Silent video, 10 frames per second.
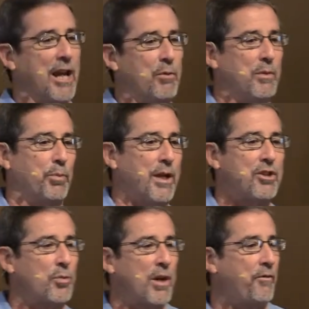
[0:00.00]
he would preach
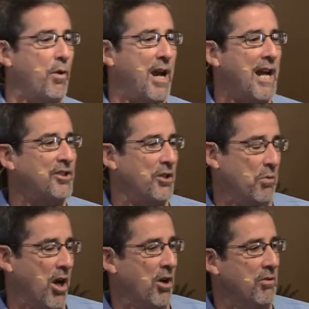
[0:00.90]
three or four nights in a
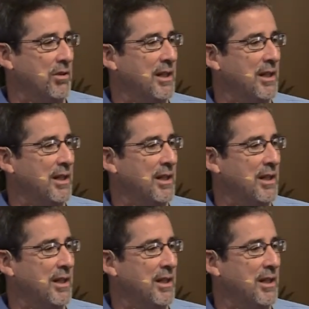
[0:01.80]
row.